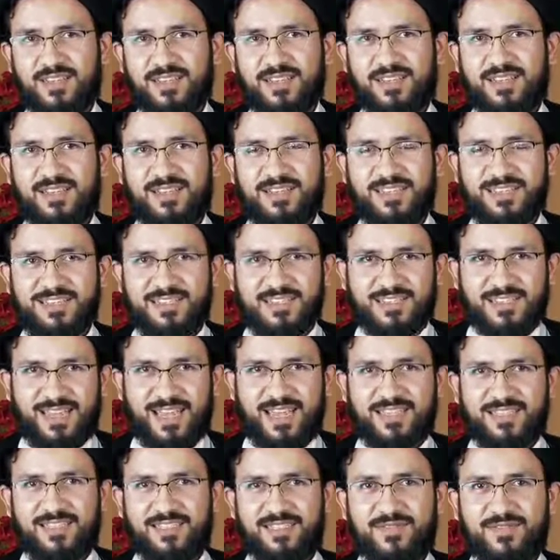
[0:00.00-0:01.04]
an
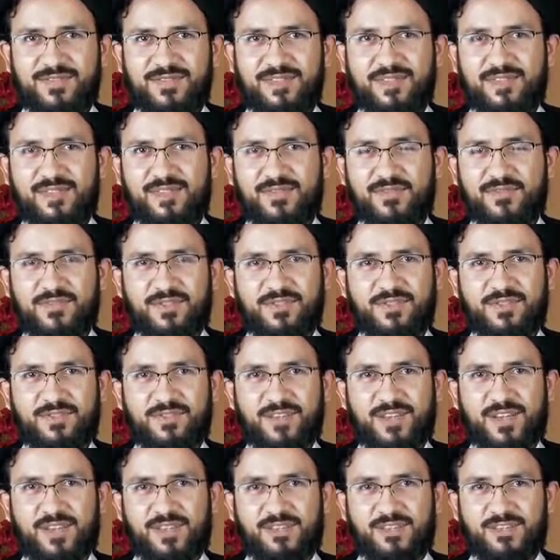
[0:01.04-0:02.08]
executive leader for your
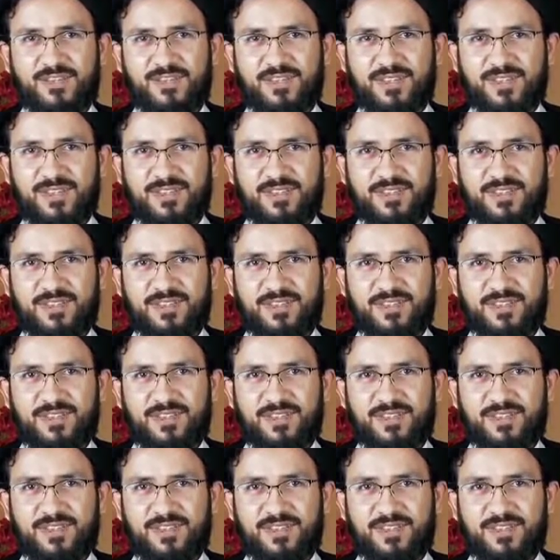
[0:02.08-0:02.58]
country.